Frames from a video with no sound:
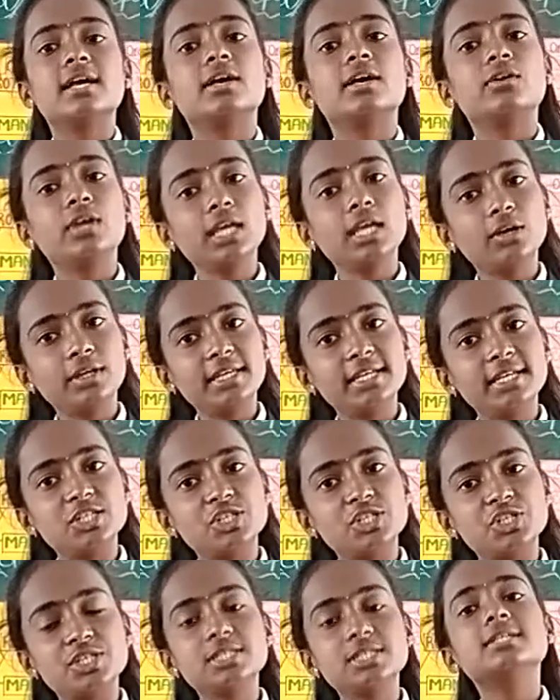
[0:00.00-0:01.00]

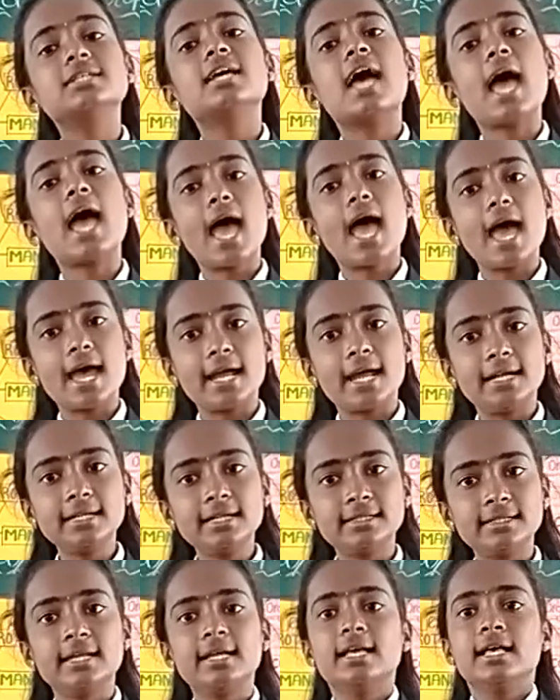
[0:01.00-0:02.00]
recreation and
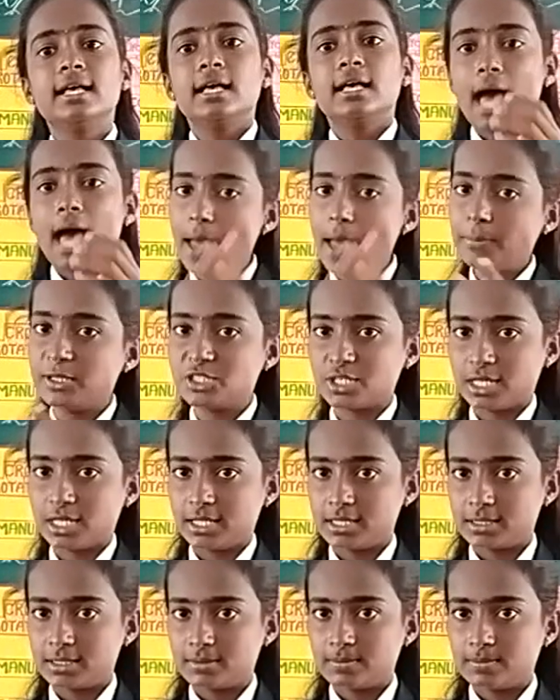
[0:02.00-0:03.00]
habitat.